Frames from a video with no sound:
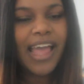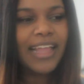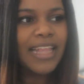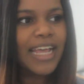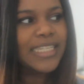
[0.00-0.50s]

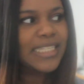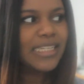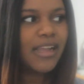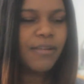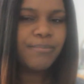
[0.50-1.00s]
that
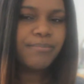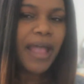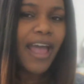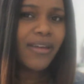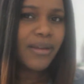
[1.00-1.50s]
lasts
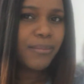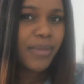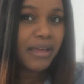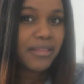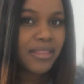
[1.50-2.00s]
about a
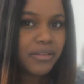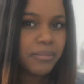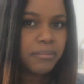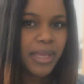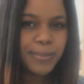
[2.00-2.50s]
month,
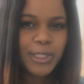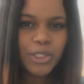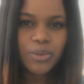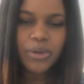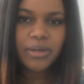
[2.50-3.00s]
maybe
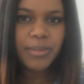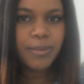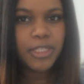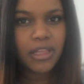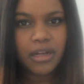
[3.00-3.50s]
shorter,
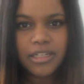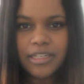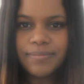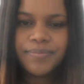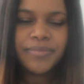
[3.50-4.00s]
maybe
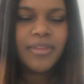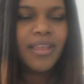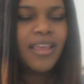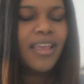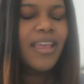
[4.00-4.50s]
longer.
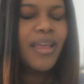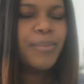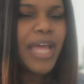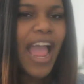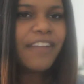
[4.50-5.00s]

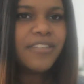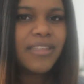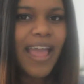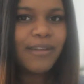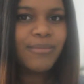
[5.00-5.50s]
But
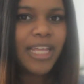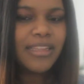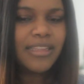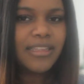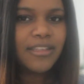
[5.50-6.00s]
after that
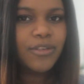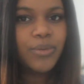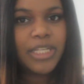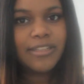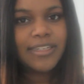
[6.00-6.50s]
month,
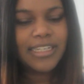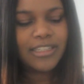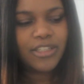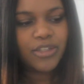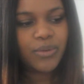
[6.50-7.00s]
you either
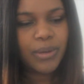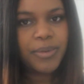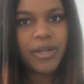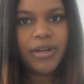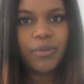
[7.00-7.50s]
get to a
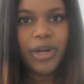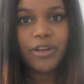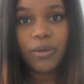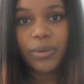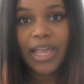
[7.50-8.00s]
period where
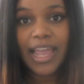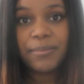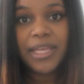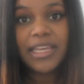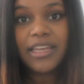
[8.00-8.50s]
you're okay
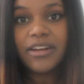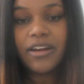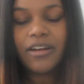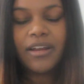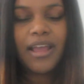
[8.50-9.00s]
being
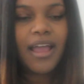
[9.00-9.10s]
here,